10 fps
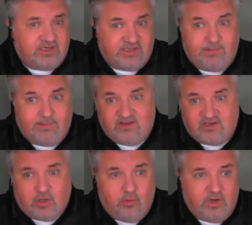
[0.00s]
Just think about
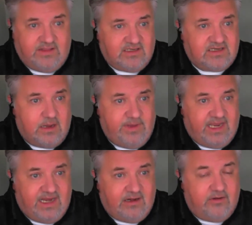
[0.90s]
the tolling that's
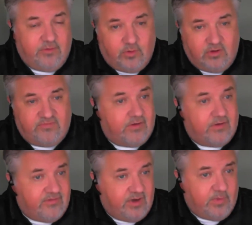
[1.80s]
coming in on all of
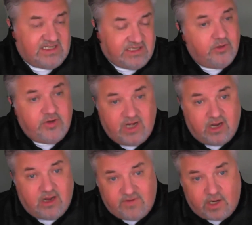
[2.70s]
our freeways,
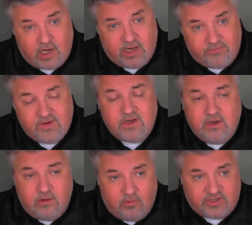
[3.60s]
including I five.
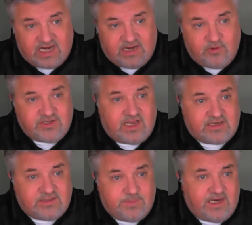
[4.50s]
Watch out, watch
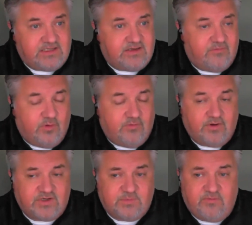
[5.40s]
that space. I've
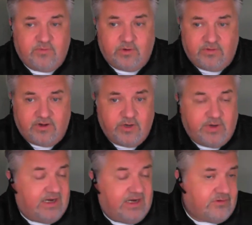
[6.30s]
warned folks before, they're
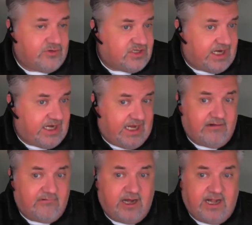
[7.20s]
doing it, they're
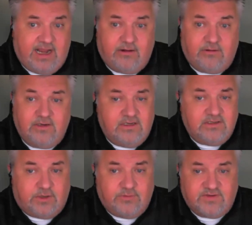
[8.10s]
studying it right now.
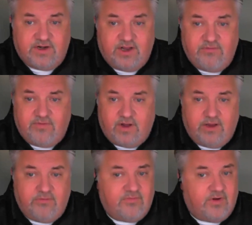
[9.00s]
Tolls on I
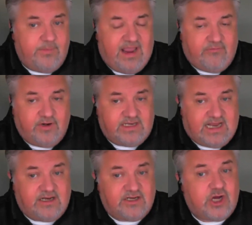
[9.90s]
five from Everett
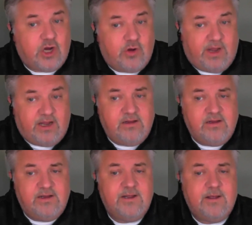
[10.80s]
down to Tacoma.